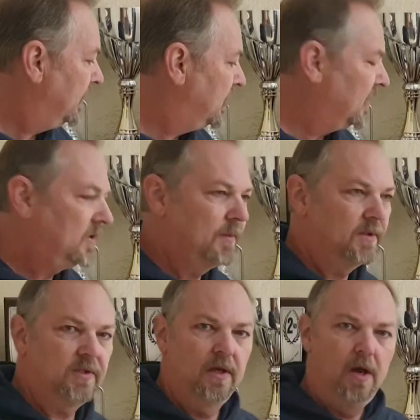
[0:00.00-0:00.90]

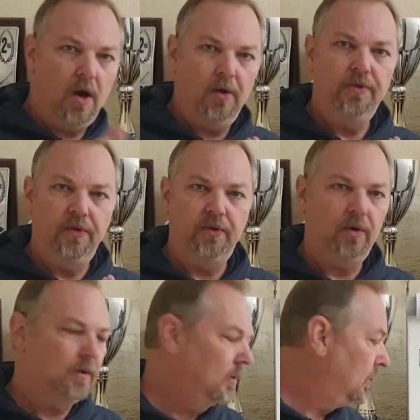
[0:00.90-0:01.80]
adjustments on the
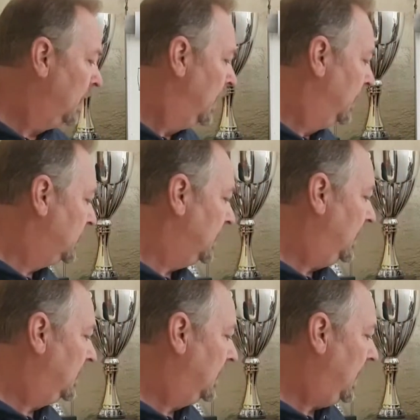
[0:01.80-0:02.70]
throttle to
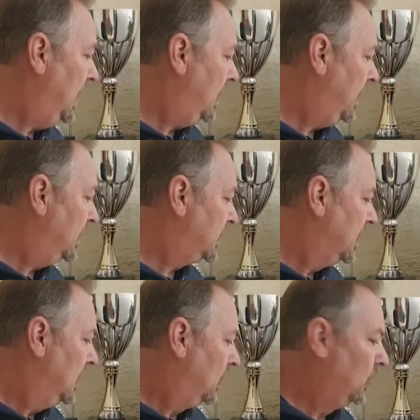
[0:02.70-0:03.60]
either
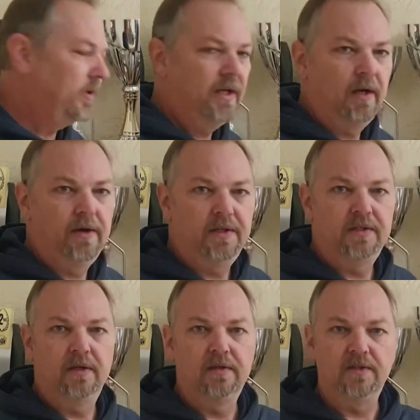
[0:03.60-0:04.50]
increase or
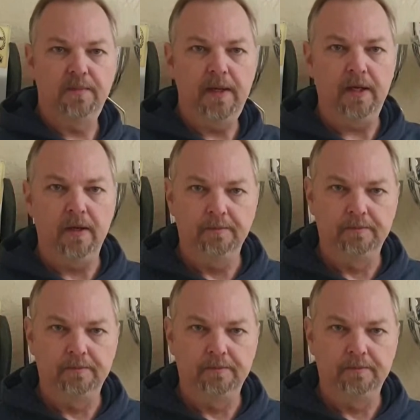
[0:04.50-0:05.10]
decrease the speed.